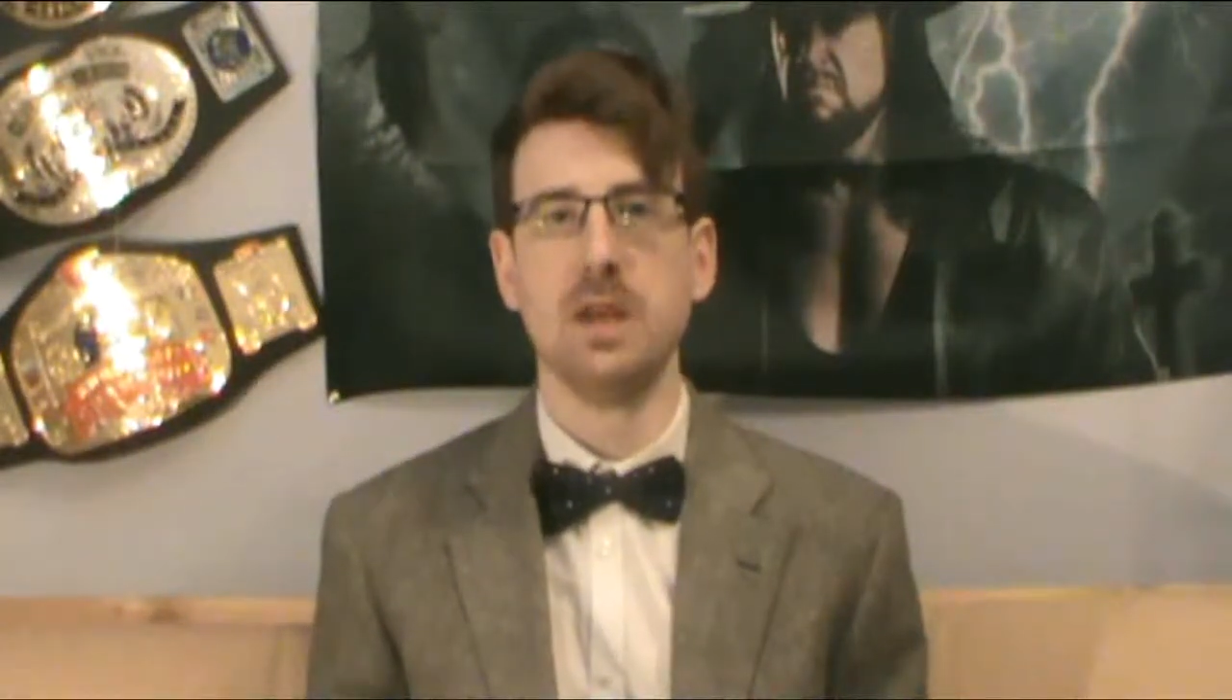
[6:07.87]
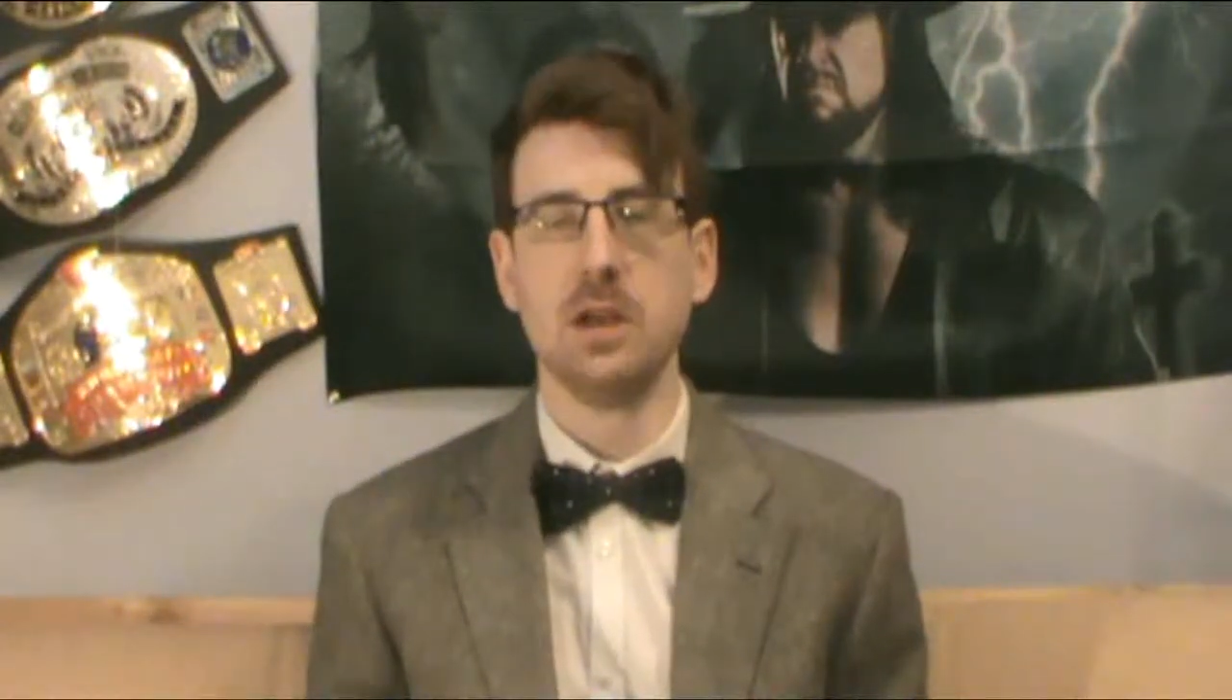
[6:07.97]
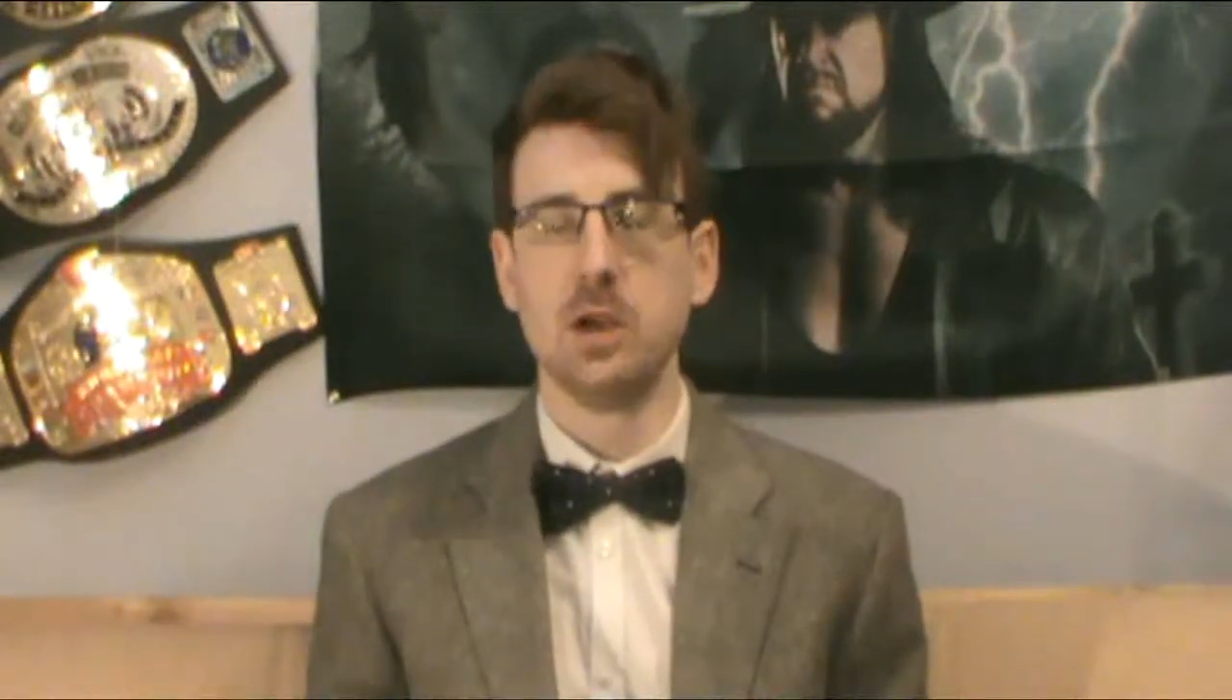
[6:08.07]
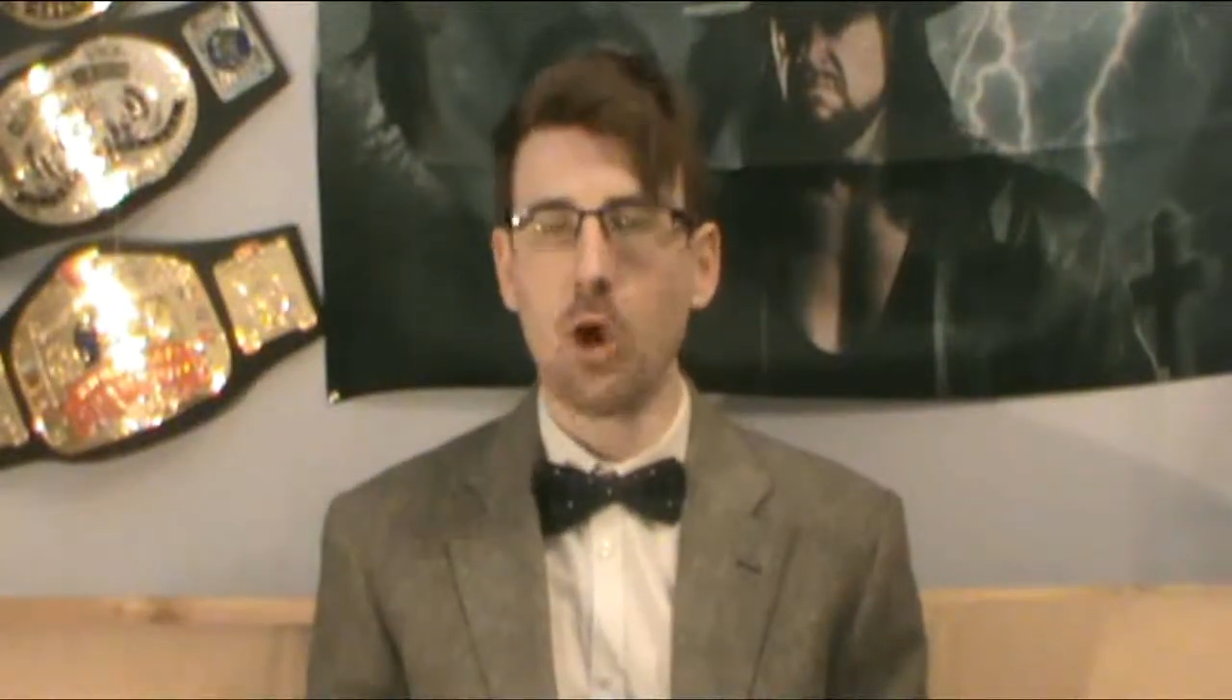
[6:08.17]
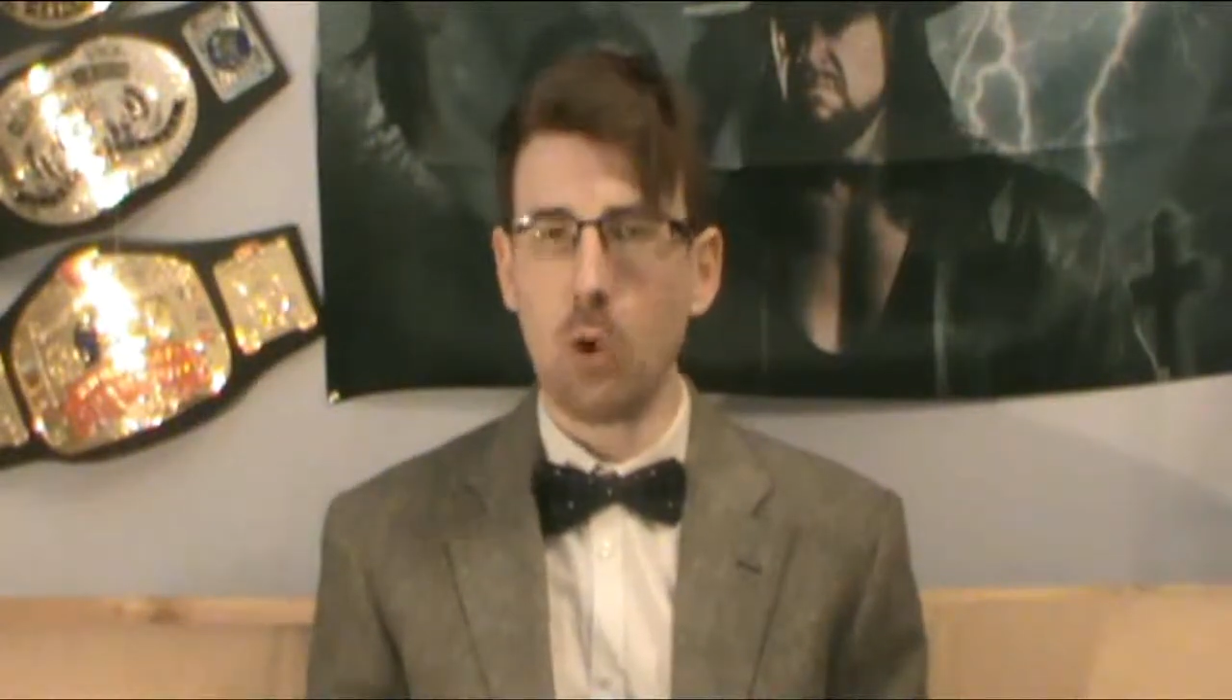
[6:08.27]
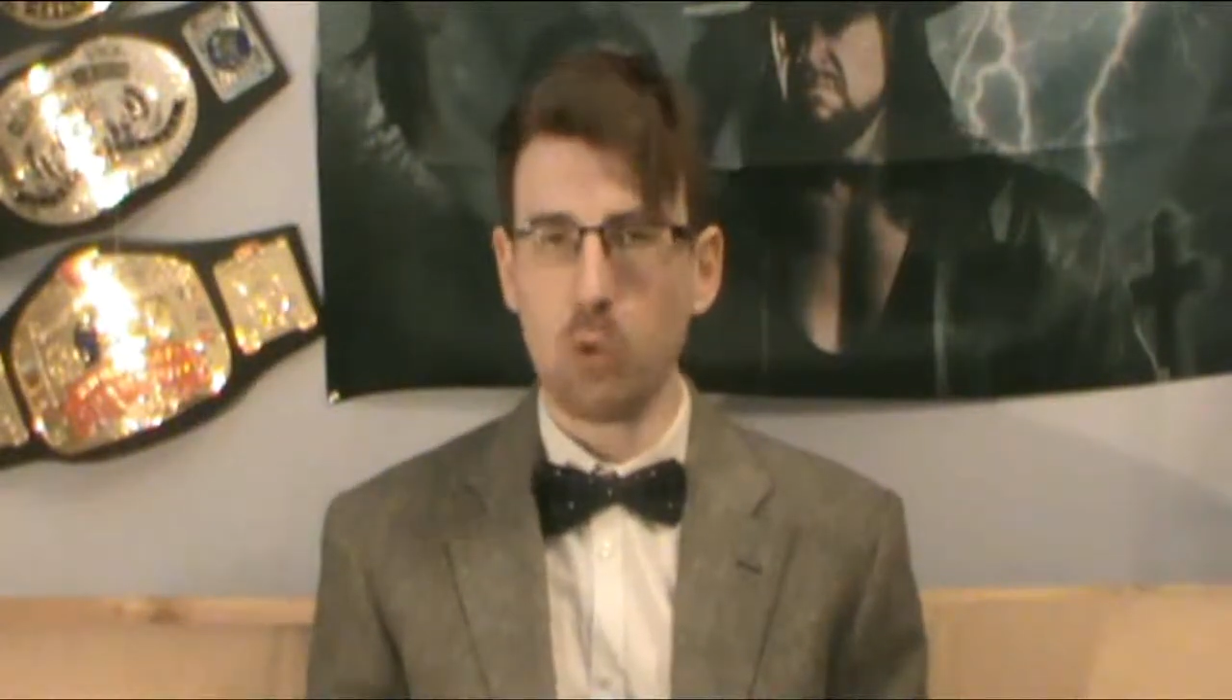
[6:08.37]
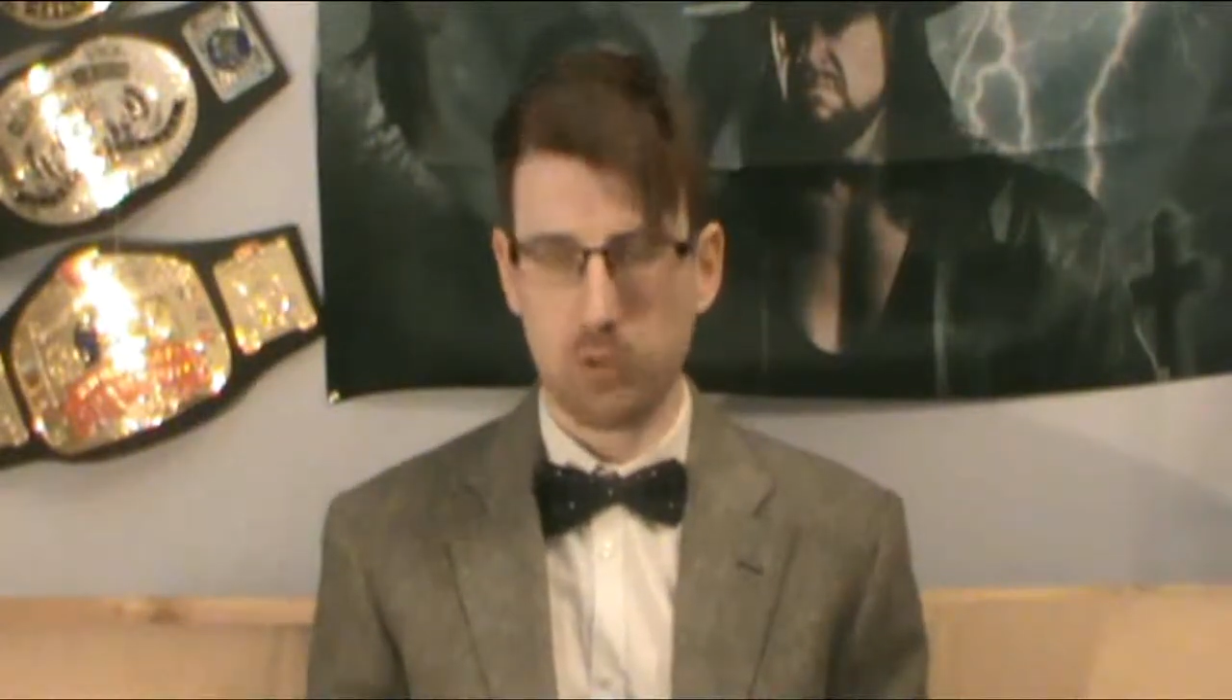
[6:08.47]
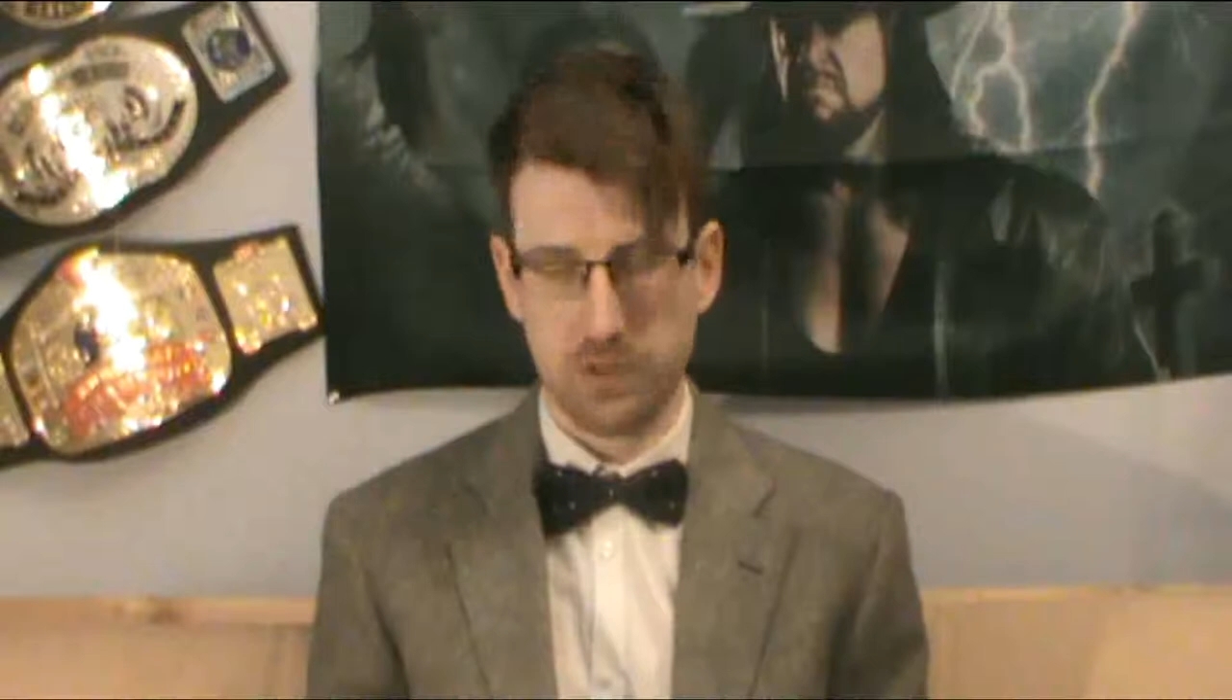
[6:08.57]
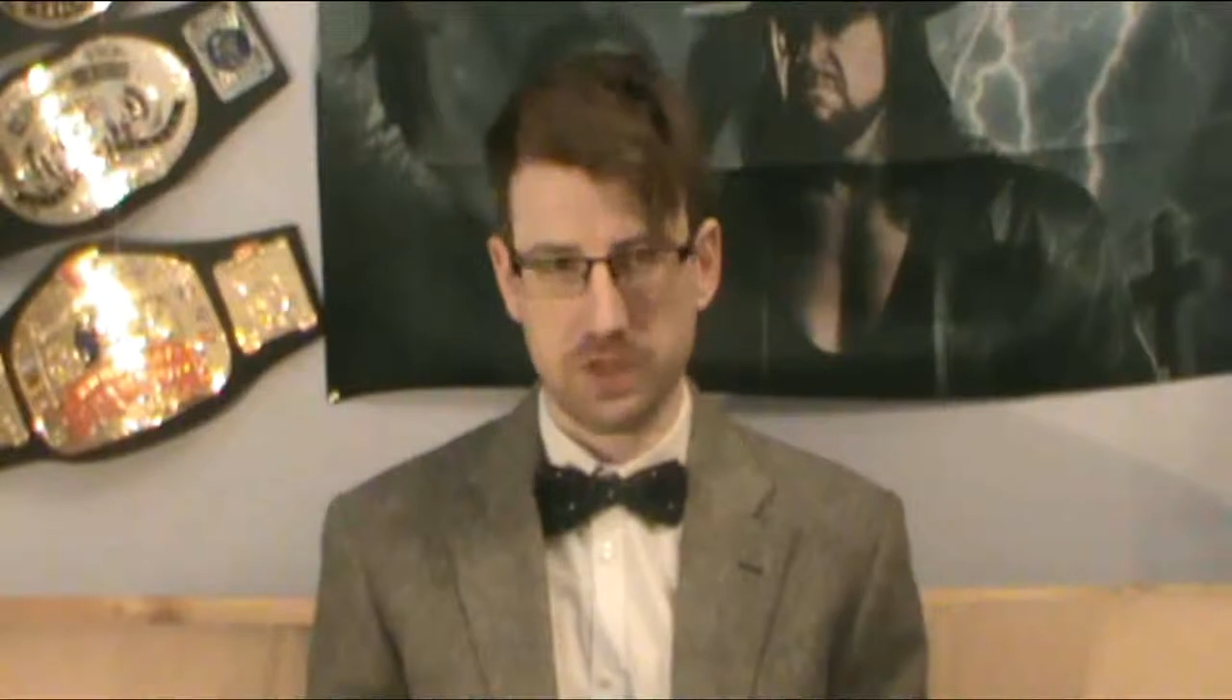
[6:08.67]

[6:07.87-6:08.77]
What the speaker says: in gold